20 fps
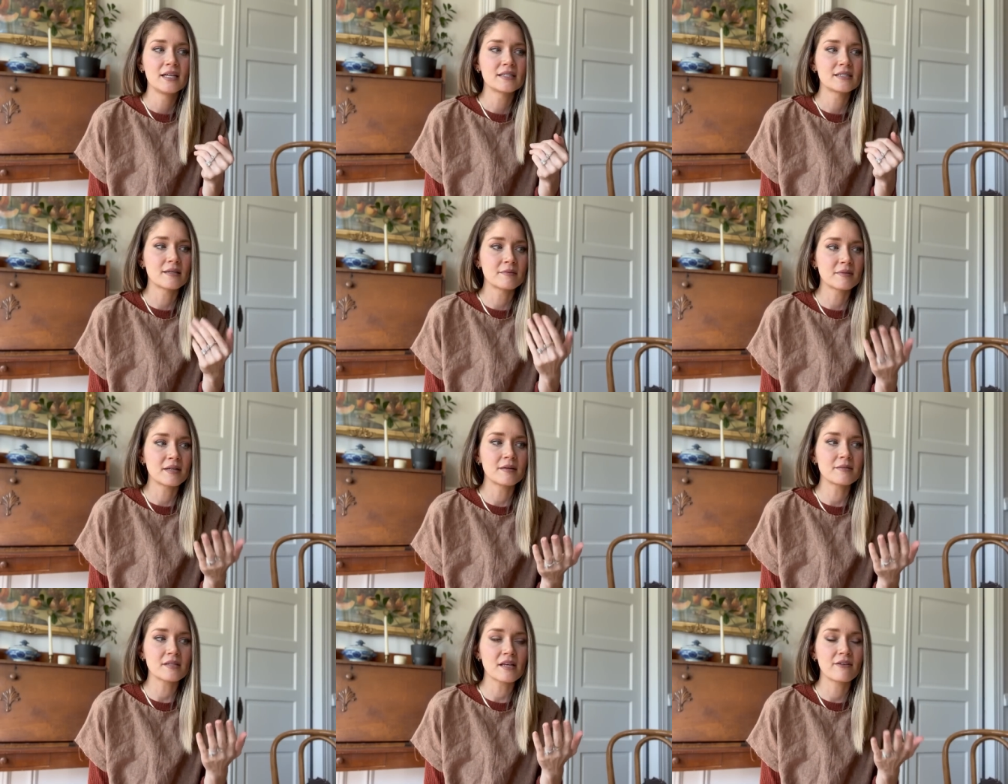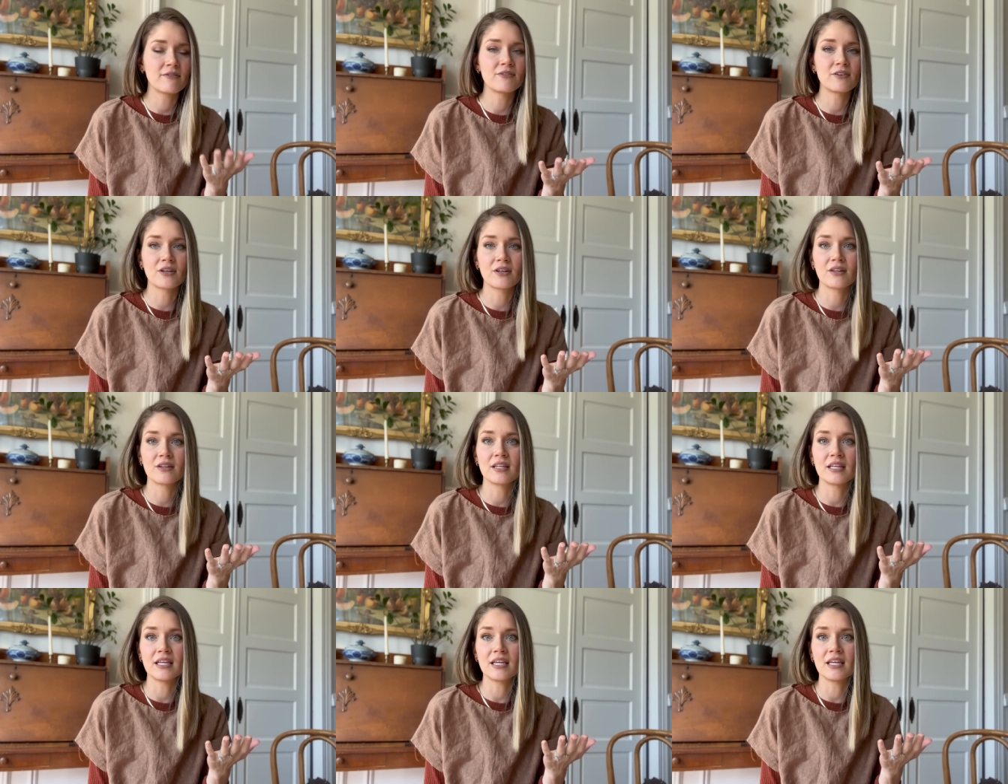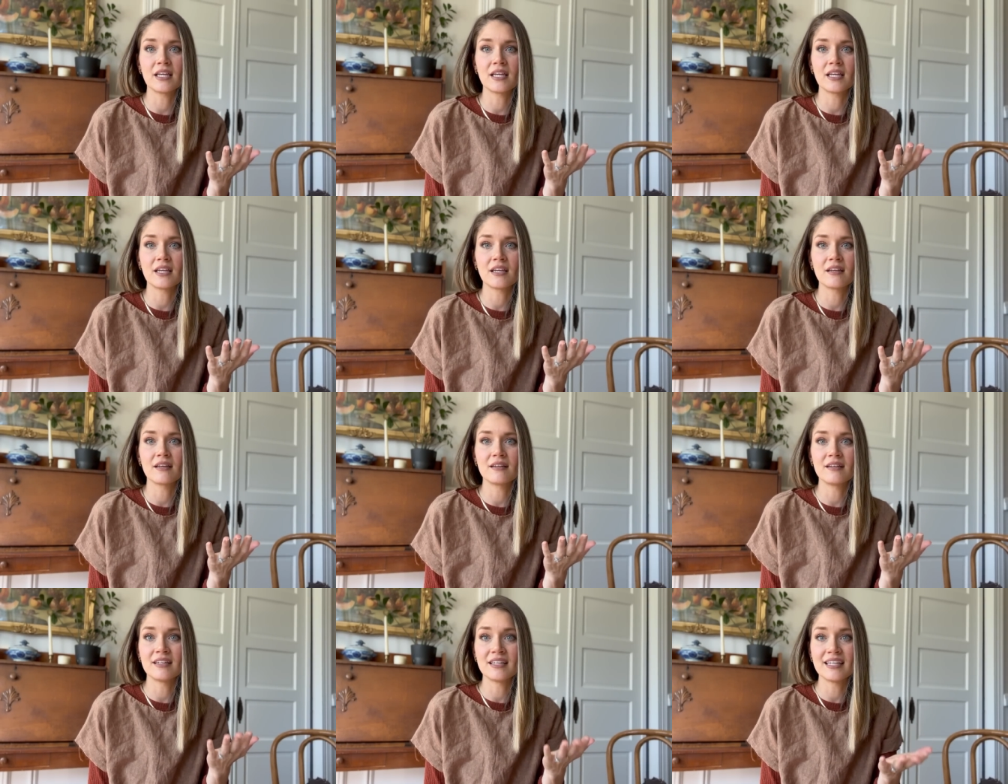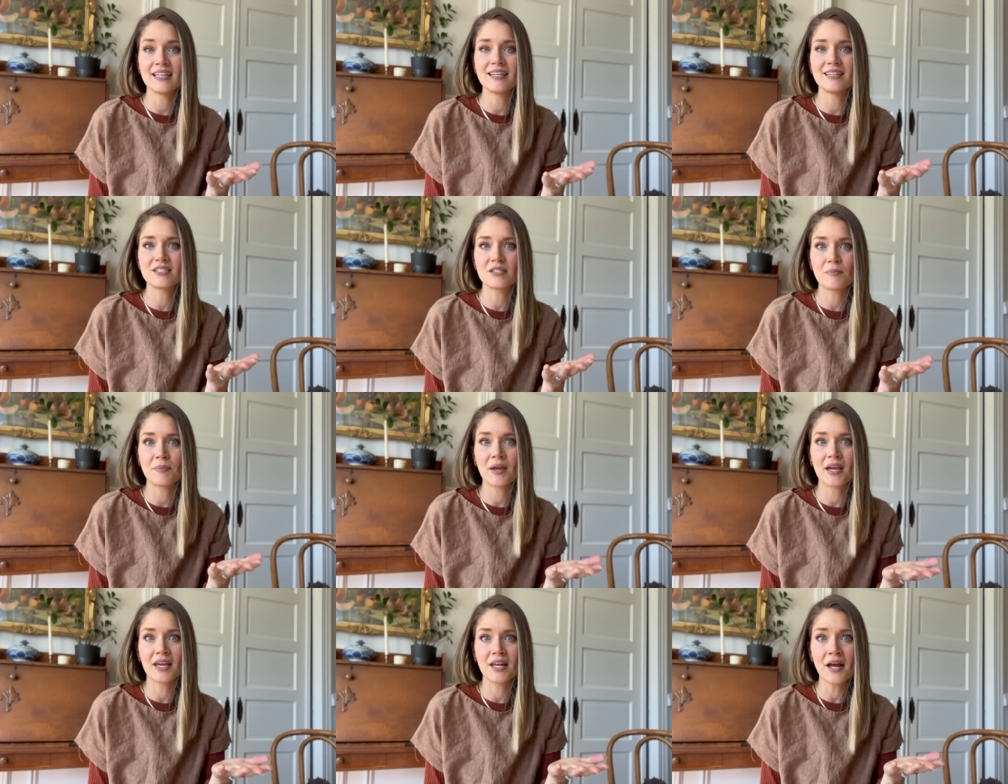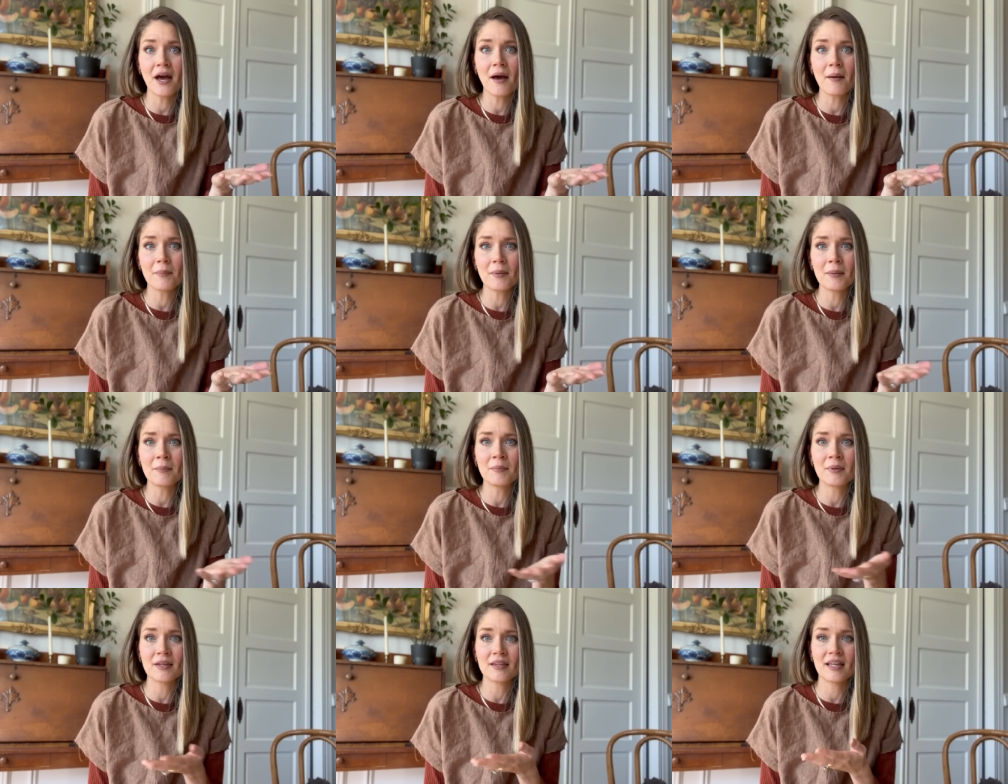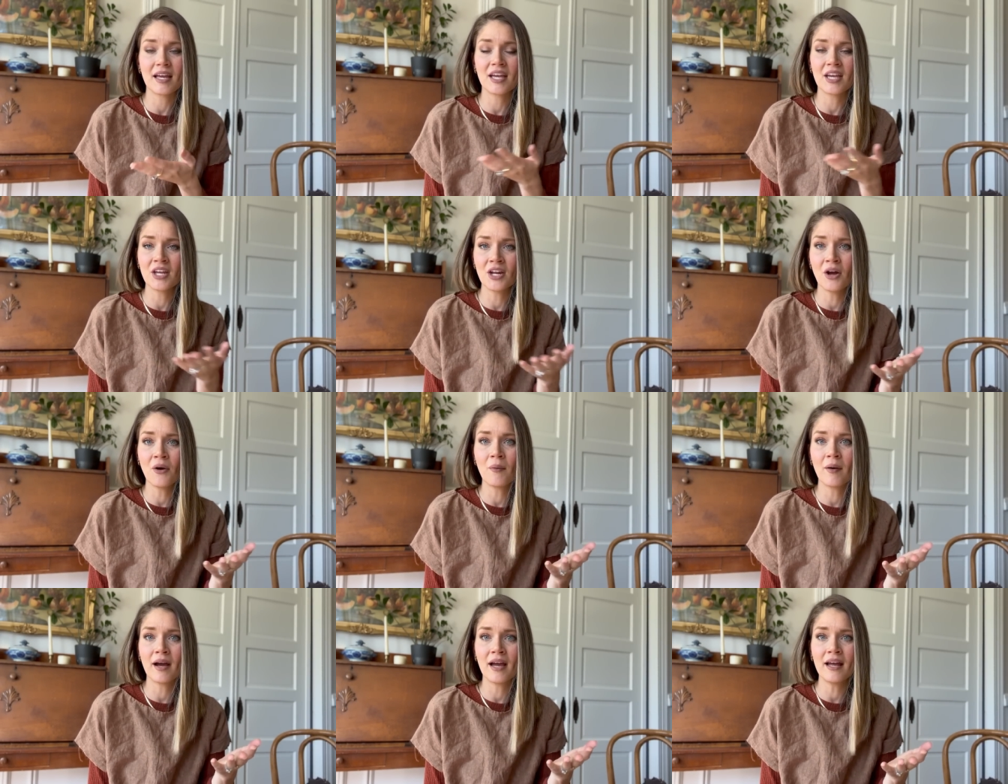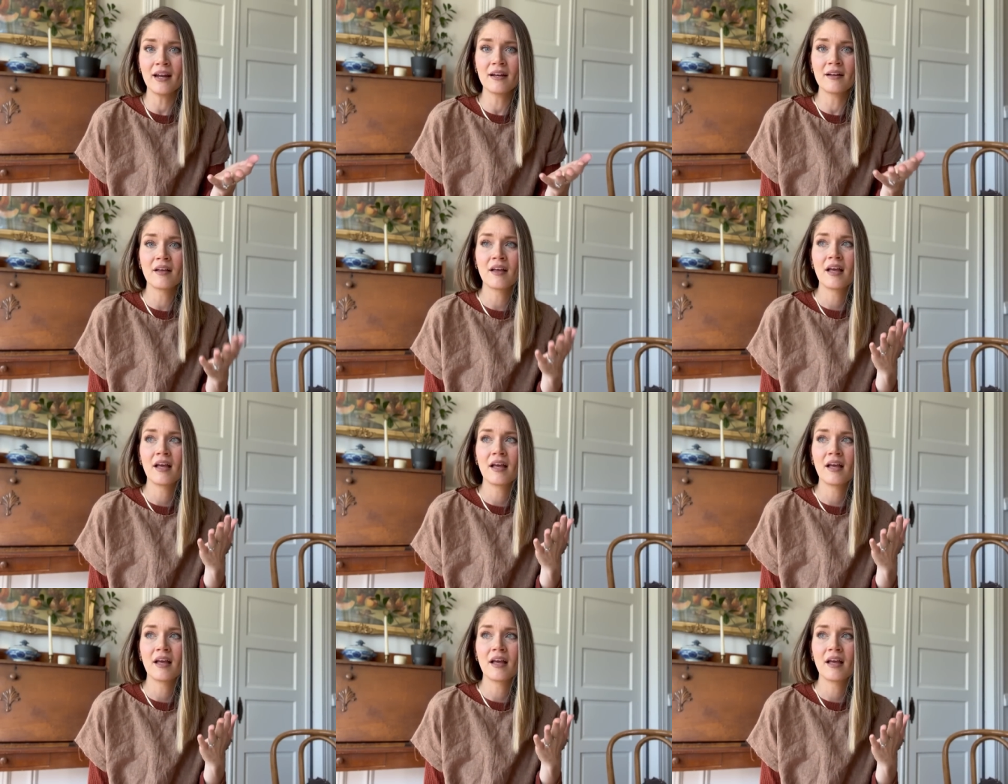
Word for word: sometimes I feel the need to pick it up and be like, you know what?